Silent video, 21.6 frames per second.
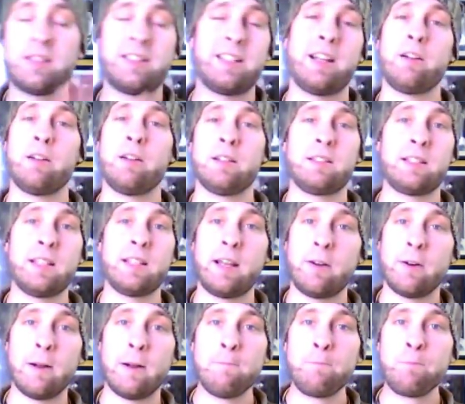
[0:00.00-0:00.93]
etc.,
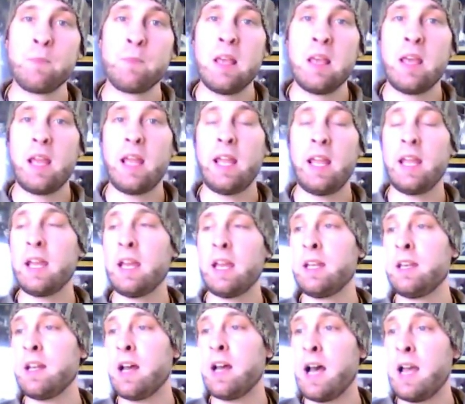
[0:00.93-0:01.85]
etc.
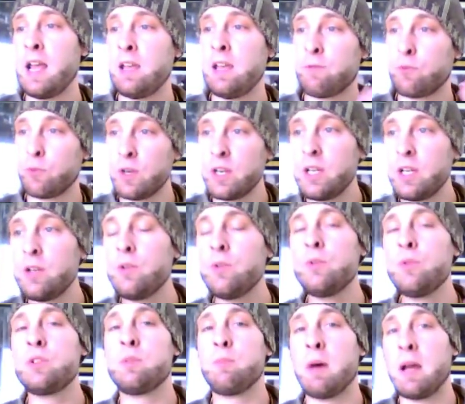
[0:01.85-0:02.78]
And I
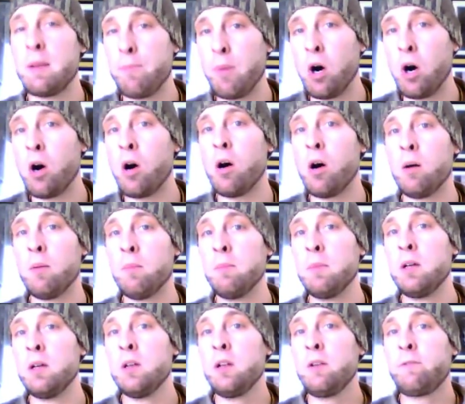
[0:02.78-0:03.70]
reused my
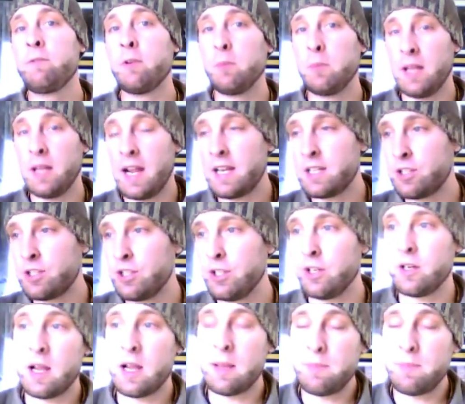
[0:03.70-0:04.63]
palm from last
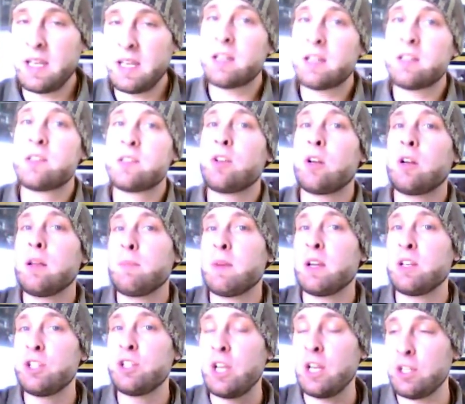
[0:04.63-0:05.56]
year, and I began starting
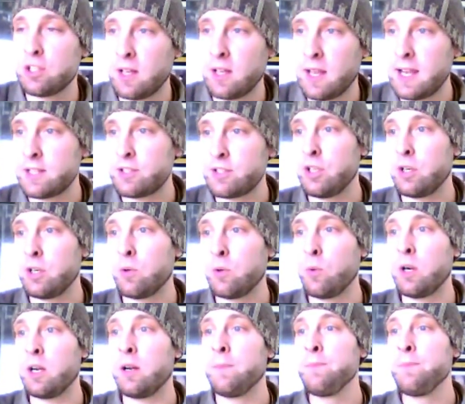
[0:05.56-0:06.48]
my change last year
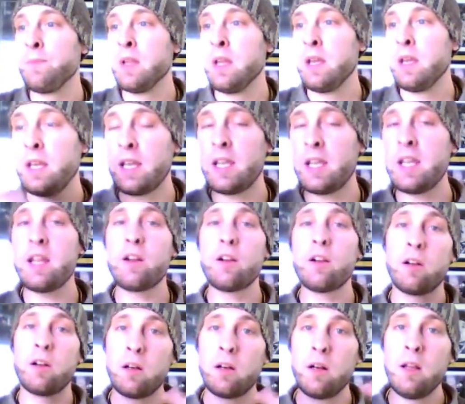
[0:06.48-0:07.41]
where
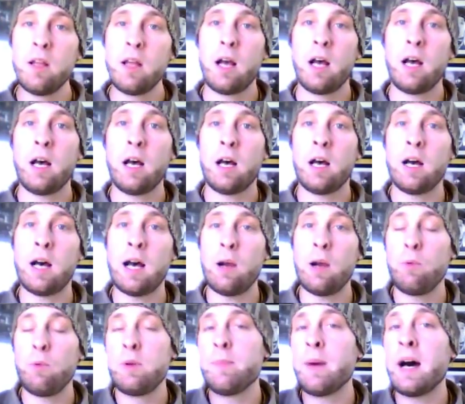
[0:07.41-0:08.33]
here
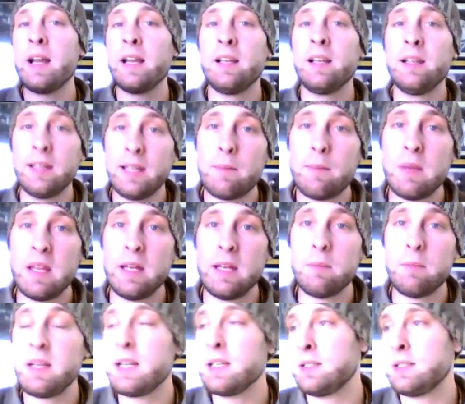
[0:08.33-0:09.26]
I would buy a
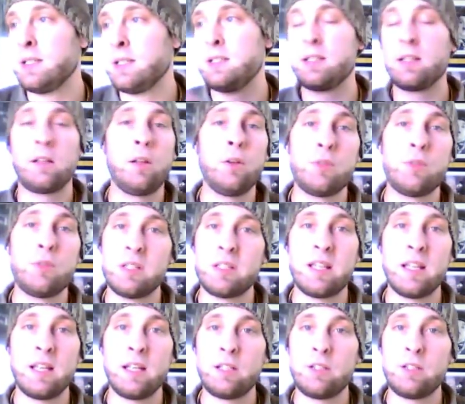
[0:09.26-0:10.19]
lemon because it's the
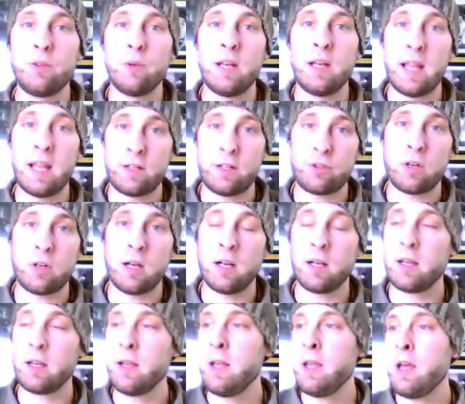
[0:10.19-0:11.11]
closest thing to an
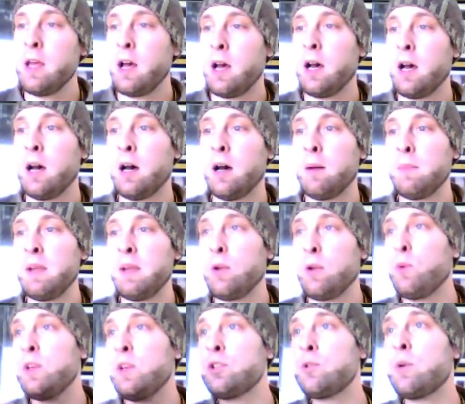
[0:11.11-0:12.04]
etrog.
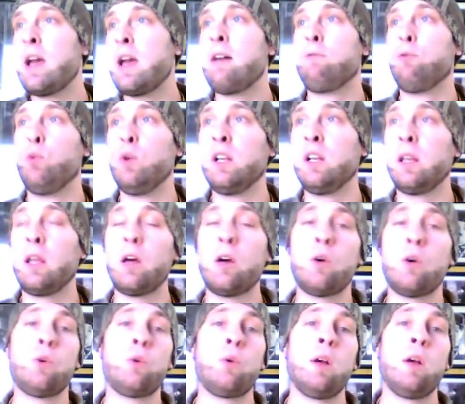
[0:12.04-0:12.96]
And we do have
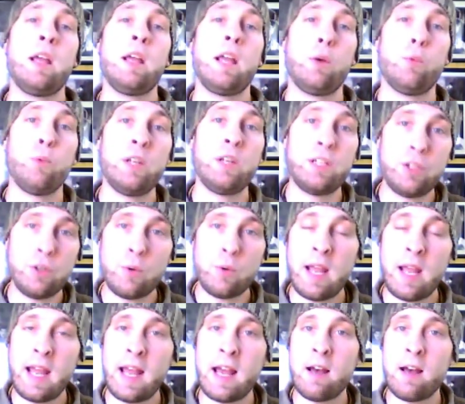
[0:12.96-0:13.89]
willow, and we
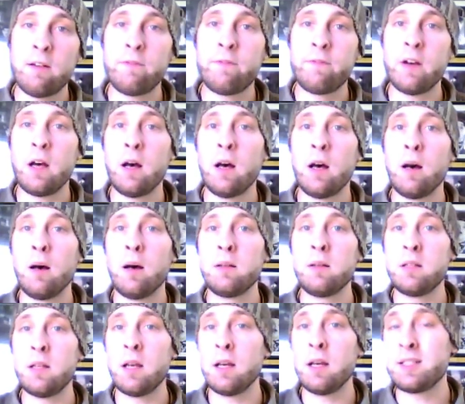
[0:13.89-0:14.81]
do have
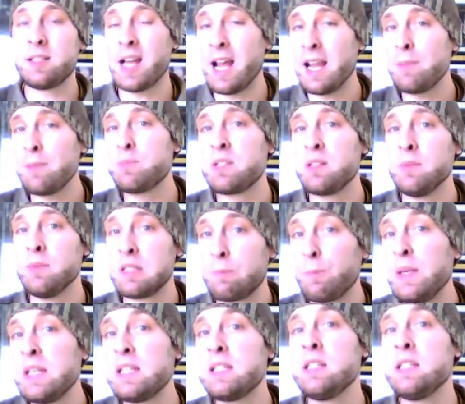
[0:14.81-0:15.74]
types and
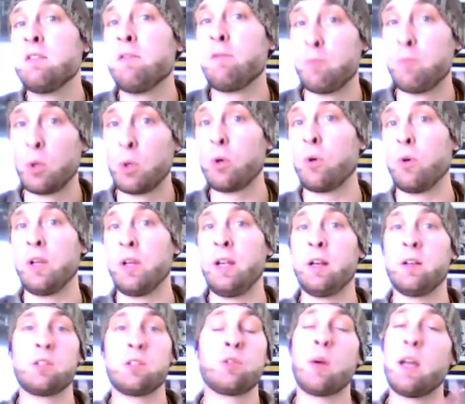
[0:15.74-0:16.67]
species of myrtle
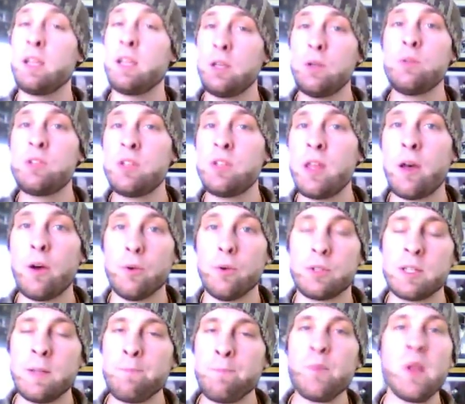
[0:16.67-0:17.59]
here, so I use
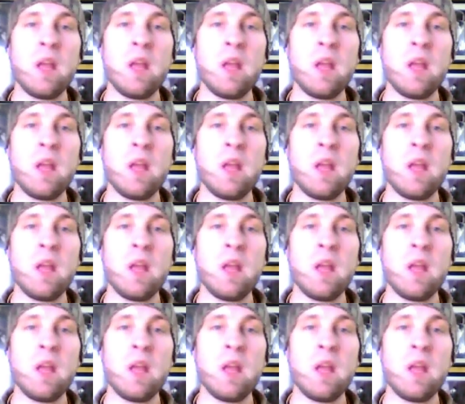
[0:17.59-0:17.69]
those.